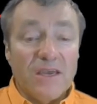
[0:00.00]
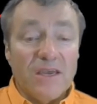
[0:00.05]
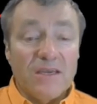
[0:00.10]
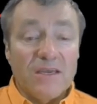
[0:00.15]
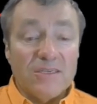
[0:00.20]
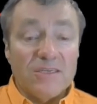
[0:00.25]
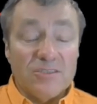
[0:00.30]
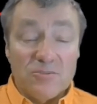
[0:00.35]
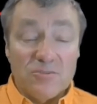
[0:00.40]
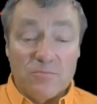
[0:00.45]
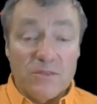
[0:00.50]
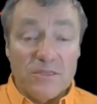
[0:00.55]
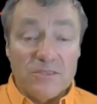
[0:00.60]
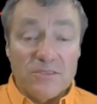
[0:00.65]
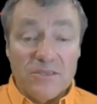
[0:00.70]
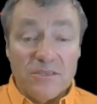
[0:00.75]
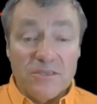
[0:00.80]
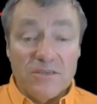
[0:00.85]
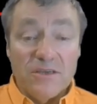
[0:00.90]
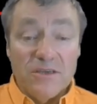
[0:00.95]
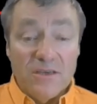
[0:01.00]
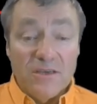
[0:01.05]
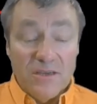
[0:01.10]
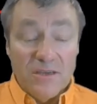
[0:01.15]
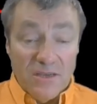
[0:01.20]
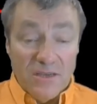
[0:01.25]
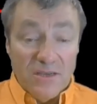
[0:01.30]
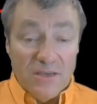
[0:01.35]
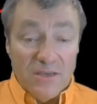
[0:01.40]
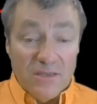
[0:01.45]
and explicit
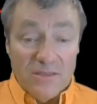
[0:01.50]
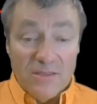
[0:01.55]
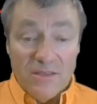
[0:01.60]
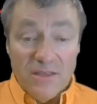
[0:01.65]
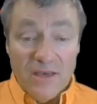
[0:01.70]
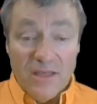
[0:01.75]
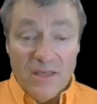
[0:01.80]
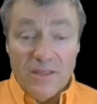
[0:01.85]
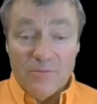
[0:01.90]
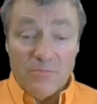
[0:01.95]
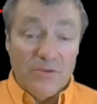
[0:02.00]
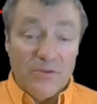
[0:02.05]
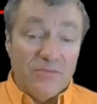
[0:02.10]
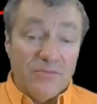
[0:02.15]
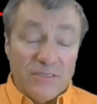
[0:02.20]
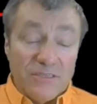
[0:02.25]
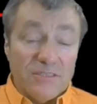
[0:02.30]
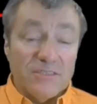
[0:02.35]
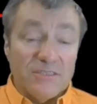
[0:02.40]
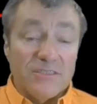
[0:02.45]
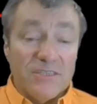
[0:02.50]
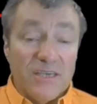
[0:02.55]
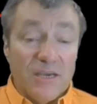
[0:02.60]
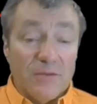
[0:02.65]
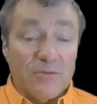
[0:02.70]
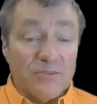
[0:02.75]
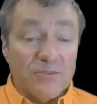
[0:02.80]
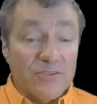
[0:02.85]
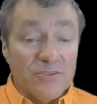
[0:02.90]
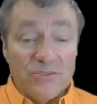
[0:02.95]
than the previous
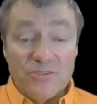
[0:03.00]
examples.